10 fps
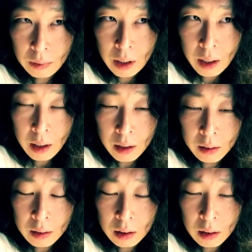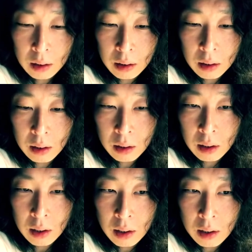And
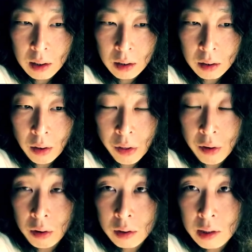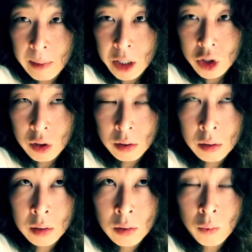the third dimension,
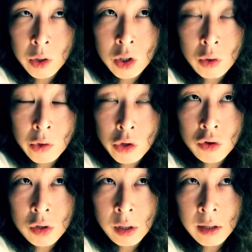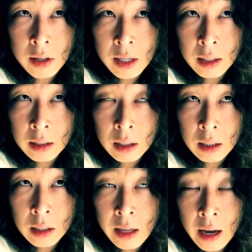which we usually think
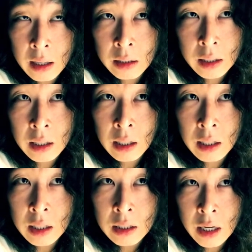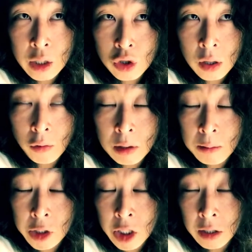that it is actually a
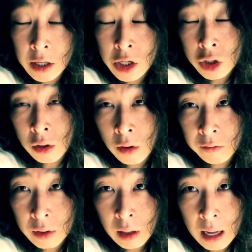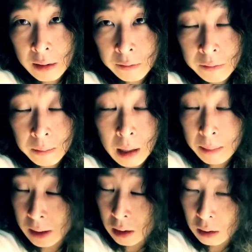representation of the life,
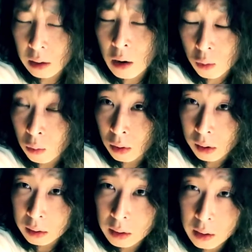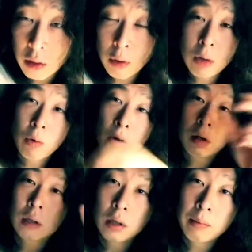our world, 3D
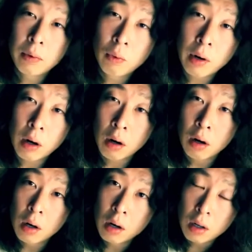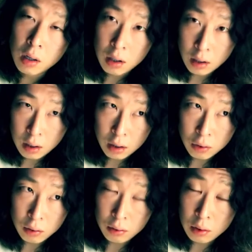world, where
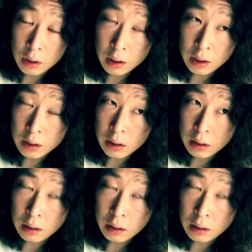it is